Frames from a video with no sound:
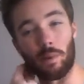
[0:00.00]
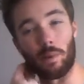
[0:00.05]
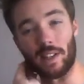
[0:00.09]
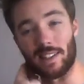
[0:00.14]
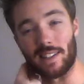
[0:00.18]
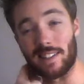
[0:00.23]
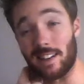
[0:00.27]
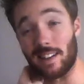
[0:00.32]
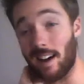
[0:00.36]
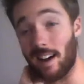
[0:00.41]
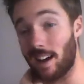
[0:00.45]

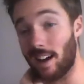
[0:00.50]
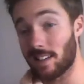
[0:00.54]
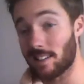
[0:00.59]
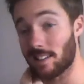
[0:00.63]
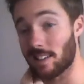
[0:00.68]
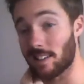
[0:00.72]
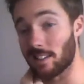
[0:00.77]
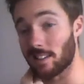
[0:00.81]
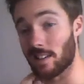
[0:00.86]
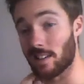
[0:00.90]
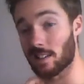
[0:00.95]
but not
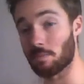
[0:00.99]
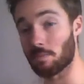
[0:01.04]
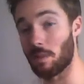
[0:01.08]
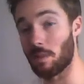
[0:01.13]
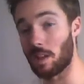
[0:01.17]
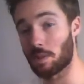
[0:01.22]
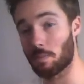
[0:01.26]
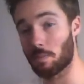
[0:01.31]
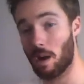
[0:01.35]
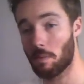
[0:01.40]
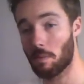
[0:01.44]
nearly as
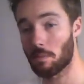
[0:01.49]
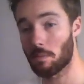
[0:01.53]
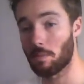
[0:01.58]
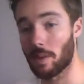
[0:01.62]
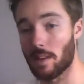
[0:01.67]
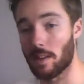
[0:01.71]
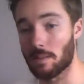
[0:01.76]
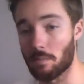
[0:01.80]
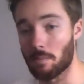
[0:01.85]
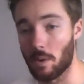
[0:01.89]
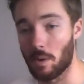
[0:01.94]
much
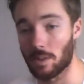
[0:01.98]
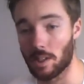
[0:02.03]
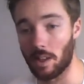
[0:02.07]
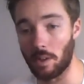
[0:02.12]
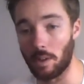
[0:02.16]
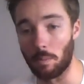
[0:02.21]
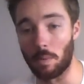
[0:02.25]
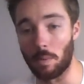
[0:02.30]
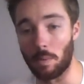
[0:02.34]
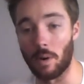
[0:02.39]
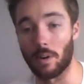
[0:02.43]
probably as most
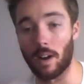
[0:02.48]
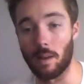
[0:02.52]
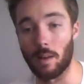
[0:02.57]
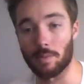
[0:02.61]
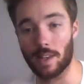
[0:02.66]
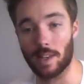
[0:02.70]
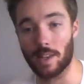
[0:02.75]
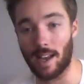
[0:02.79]
other programs.